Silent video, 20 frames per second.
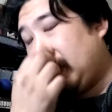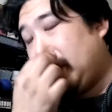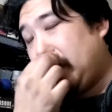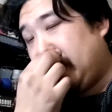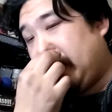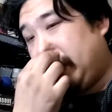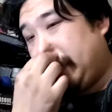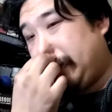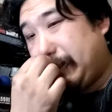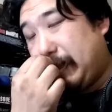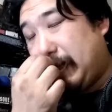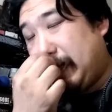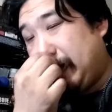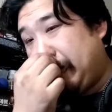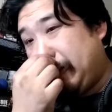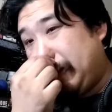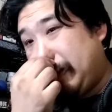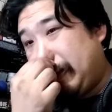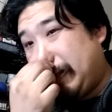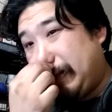because I
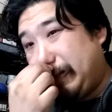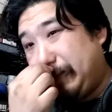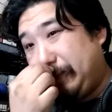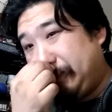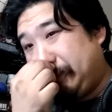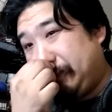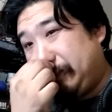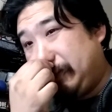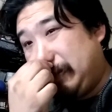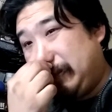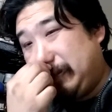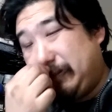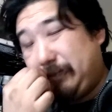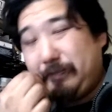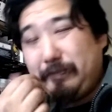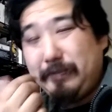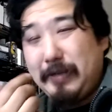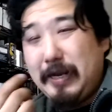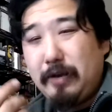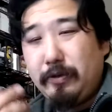thought, well,
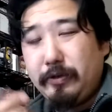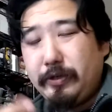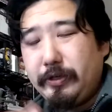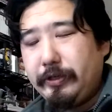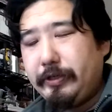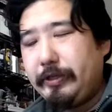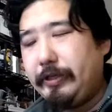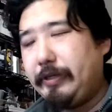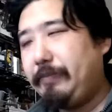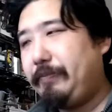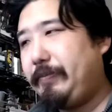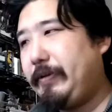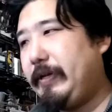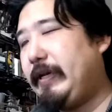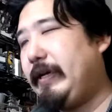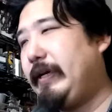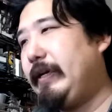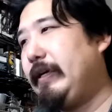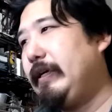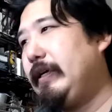how good could it
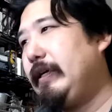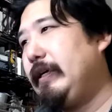be?